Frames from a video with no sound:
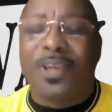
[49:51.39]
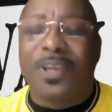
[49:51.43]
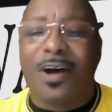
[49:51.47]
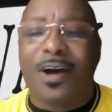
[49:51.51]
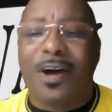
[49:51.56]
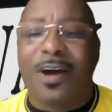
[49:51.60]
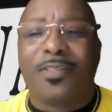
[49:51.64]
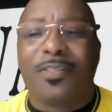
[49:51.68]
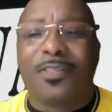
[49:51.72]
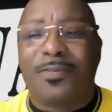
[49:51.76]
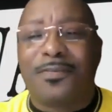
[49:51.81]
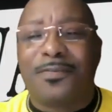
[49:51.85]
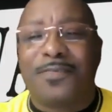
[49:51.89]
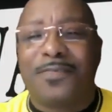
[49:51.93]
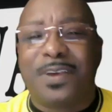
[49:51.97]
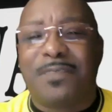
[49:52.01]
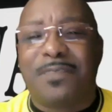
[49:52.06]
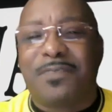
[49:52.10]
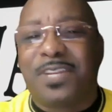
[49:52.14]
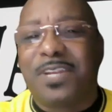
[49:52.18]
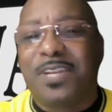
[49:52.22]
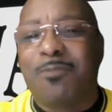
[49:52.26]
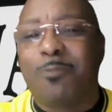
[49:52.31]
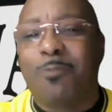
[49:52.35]
other
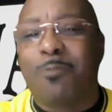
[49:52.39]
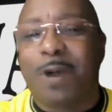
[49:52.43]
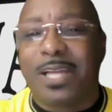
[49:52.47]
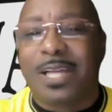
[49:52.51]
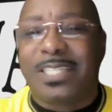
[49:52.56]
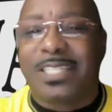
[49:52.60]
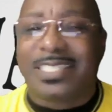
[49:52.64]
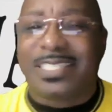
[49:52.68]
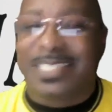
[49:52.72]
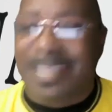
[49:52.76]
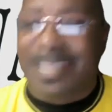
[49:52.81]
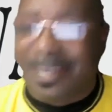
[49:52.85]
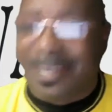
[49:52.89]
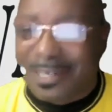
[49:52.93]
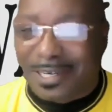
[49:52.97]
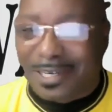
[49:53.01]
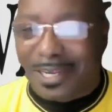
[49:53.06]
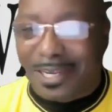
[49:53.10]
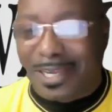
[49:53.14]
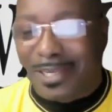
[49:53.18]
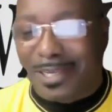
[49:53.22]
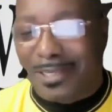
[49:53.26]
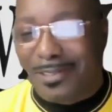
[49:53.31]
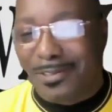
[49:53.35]
fifty-one
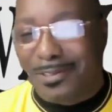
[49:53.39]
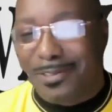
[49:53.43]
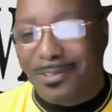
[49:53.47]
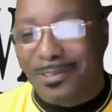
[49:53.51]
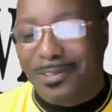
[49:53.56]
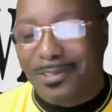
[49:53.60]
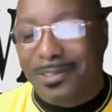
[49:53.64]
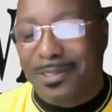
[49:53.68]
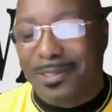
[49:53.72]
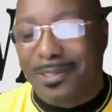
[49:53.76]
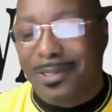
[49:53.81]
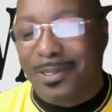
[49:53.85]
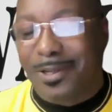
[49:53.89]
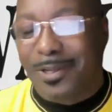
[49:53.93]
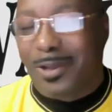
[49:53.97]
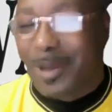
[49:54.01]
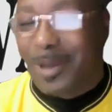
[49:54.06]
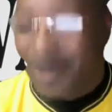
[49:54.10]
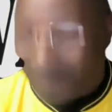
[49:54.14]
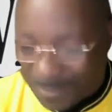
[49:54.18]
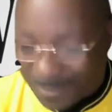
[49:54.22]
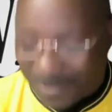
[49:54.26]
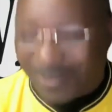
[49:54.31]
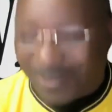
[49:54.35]
Sundays
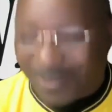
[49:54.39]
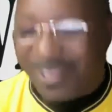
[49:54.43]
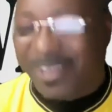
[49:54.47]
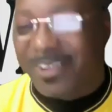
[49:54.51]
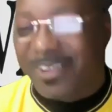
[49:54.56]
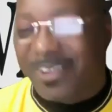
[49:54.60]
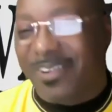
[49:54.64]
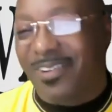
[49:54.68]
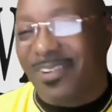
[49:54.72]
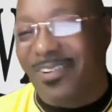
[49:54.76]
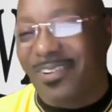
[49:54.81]
of the year,